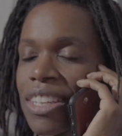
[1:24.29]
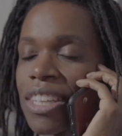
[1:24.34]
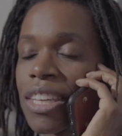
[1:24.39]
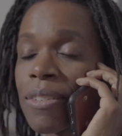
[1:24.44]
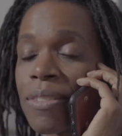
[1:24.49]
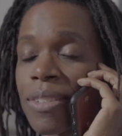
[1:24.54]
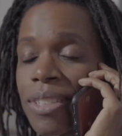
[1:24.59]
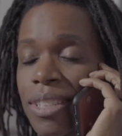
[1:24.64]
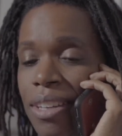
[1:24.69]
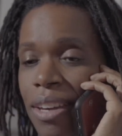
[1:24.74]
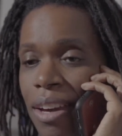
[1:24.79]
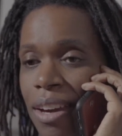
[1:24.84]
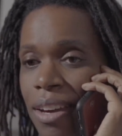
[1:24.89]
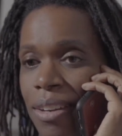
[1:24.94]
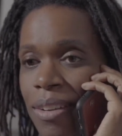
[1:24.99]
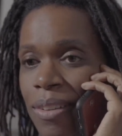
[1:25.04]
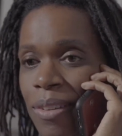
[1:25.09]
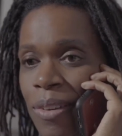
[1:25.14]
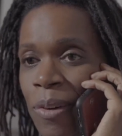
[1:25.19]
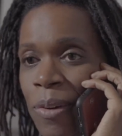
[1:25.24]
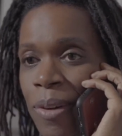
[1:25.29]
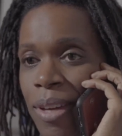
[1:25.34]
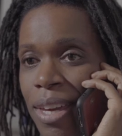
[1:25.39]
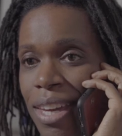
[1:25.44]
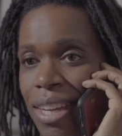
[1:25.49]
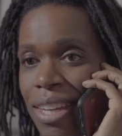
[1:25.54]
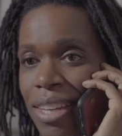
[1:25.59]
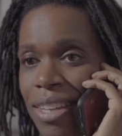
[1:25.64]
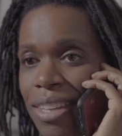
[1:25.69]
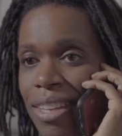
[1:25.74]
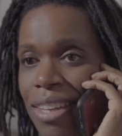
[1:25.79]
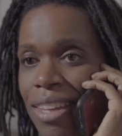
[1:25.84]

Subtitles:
Give it to God, okay?